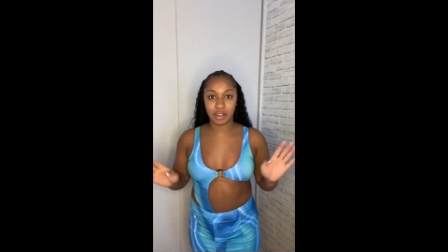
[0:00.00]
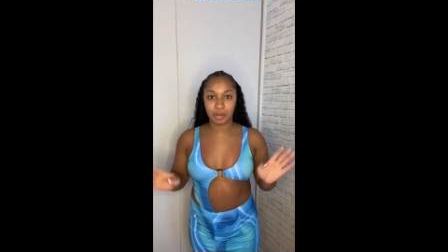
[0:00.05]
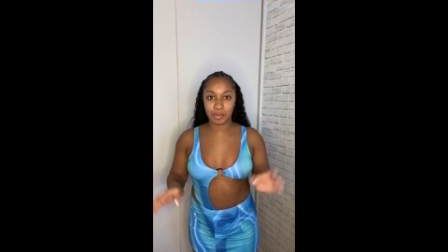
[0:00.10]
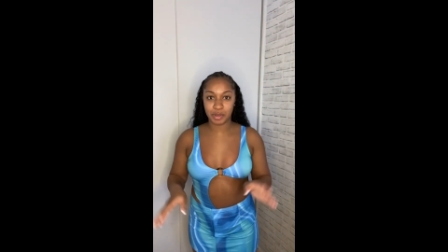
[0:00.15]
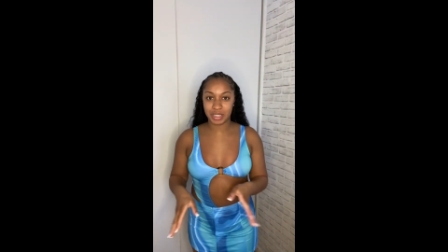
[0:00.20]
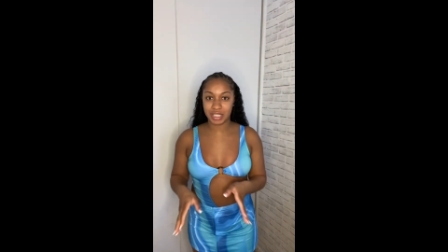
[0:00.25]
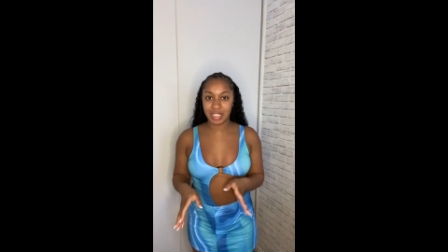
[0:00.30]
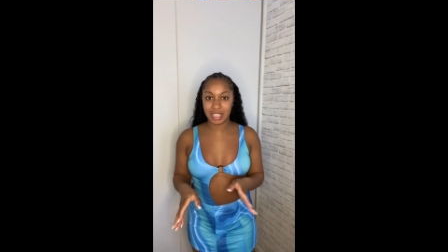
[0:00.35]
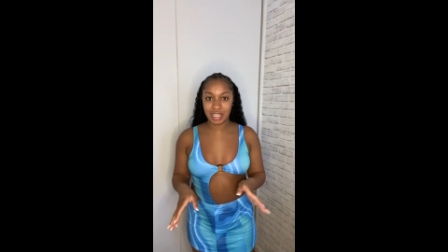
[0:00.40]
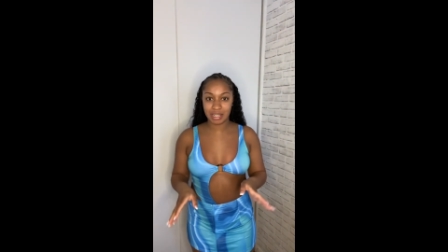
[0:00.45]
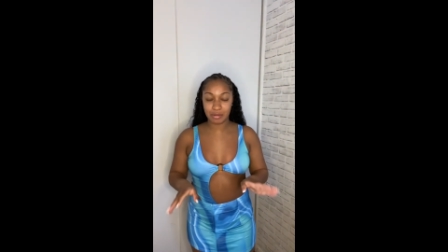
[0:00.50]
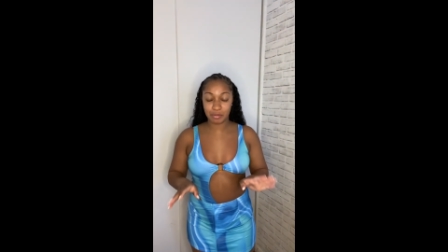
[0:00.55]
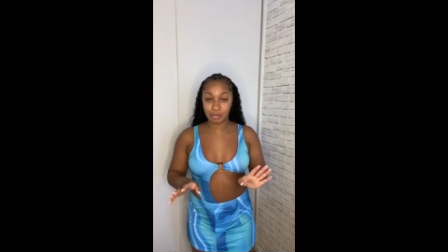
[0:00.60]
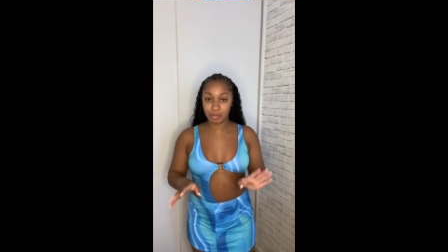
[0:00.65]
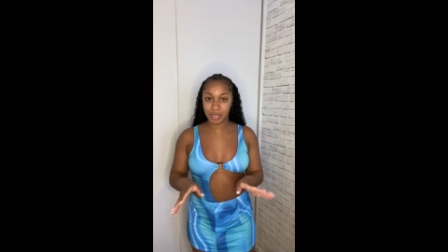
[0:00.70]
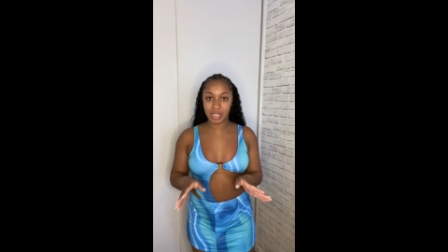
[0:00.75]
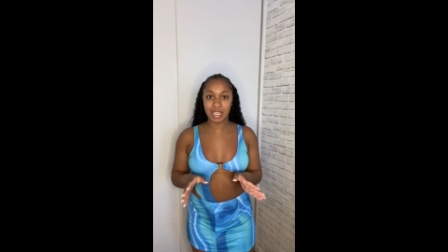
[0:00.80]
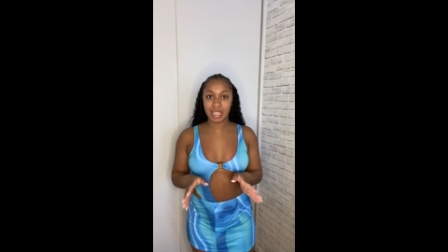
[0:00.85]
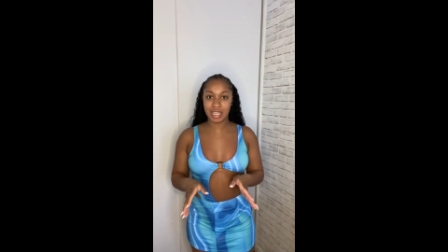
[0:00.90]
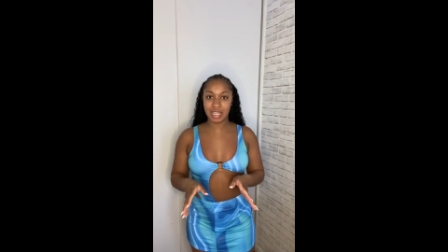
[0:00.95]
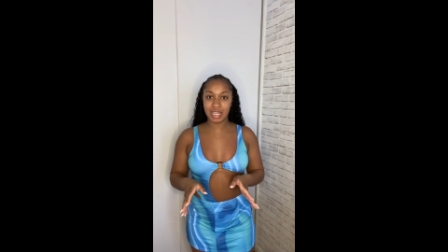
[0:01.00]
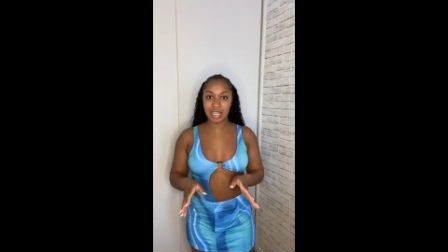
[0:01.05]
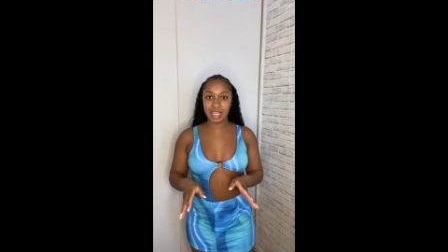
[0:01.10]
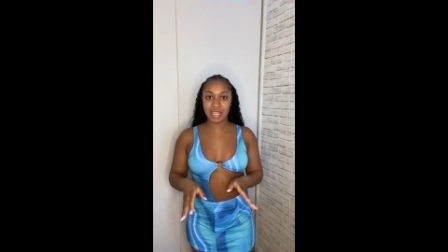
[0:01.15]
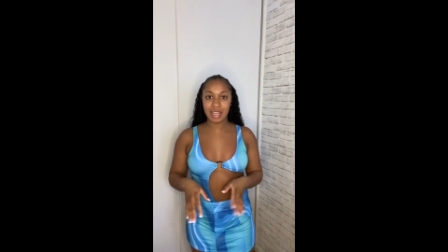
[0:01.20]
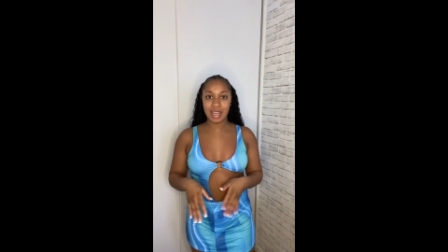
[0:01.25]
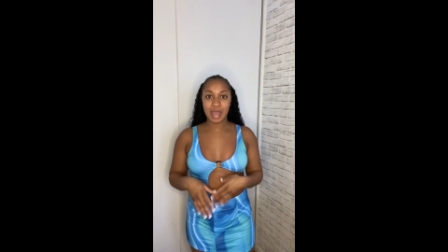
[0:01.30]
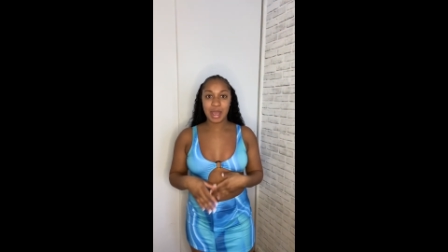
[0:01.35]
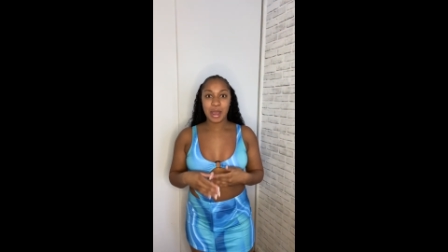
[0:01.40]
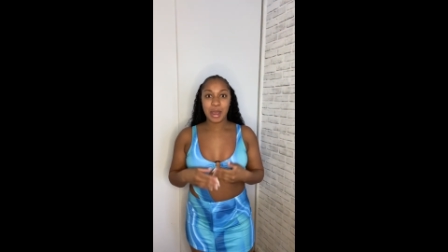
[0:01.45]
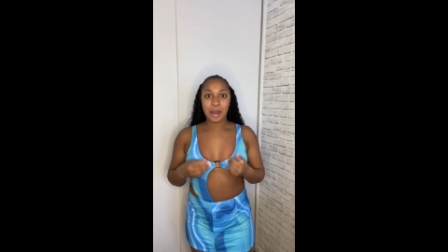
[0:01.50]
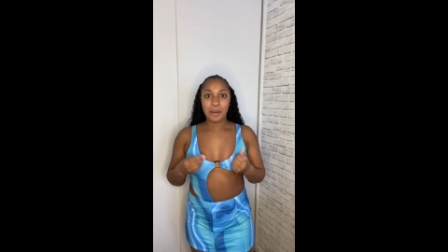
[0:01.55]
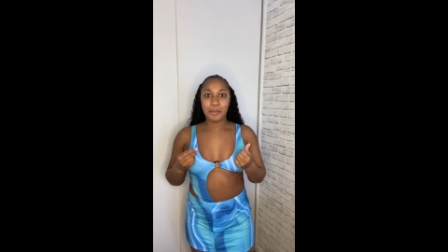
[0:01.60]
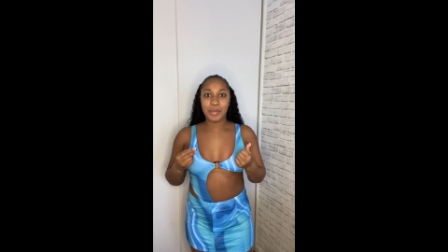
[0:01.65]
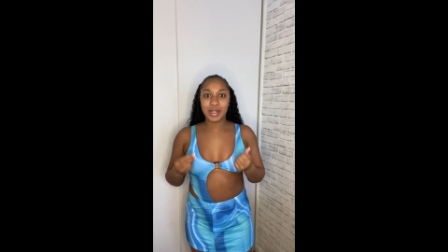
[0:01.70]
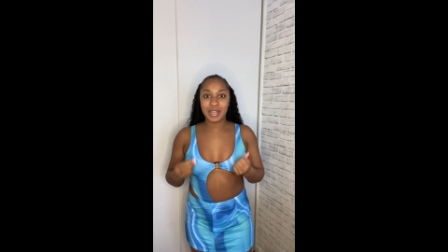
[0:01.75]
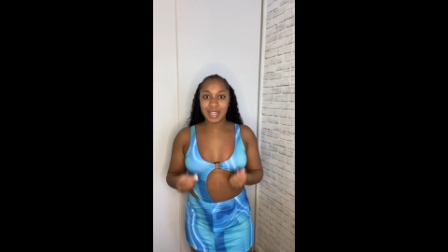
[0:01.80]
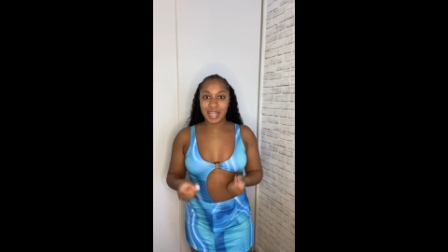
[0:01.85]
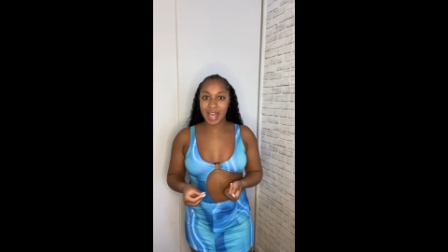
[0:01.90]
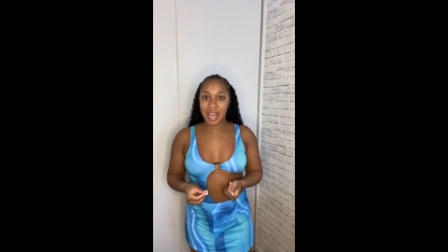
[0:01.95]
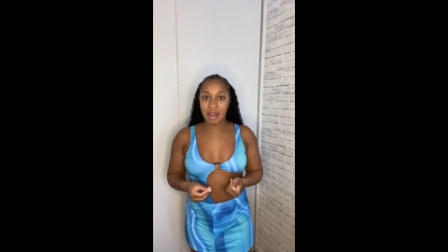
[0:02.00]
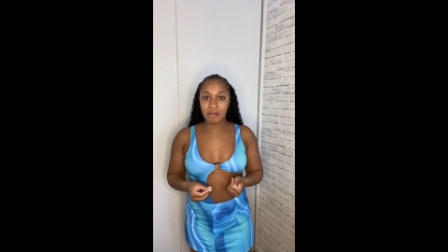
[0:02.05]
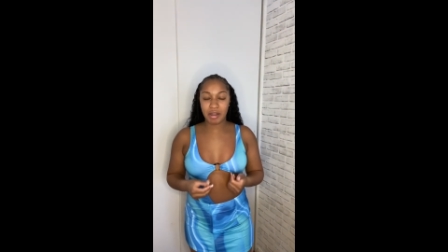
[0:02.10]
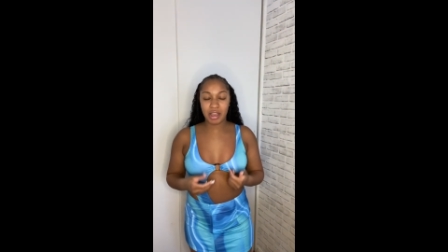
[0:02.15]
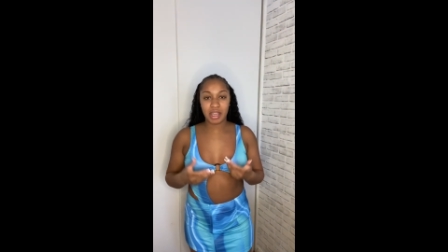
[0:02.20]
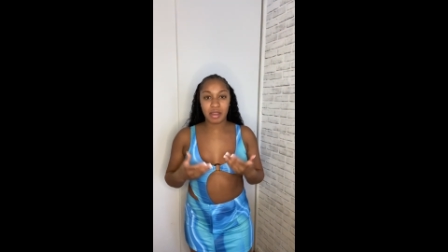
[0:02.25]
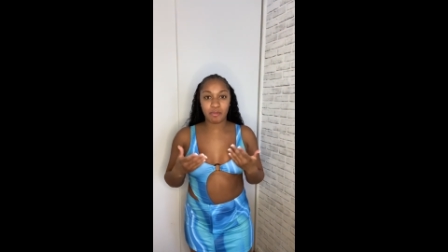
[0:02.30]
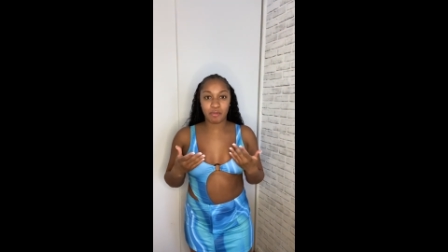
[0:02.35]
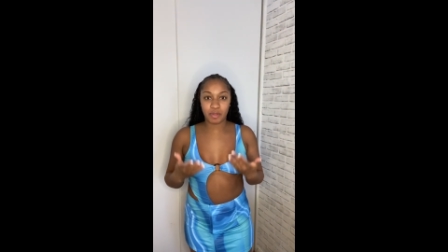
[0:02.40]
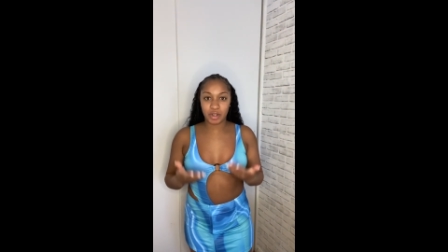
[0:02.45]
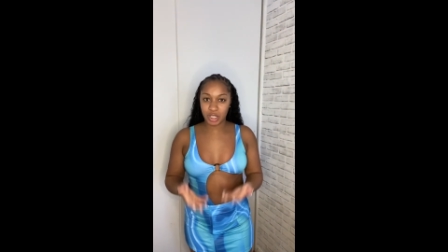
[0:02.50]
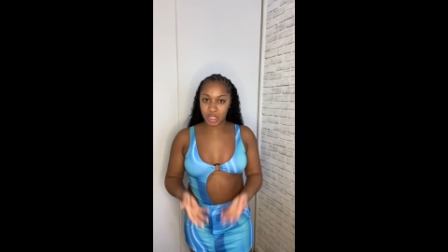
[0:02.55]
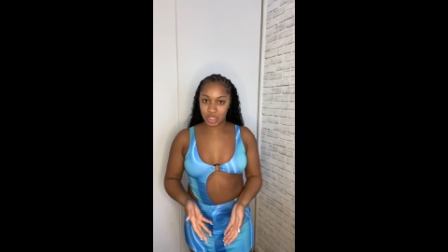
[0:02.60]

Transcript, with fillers: bikini, but now I am really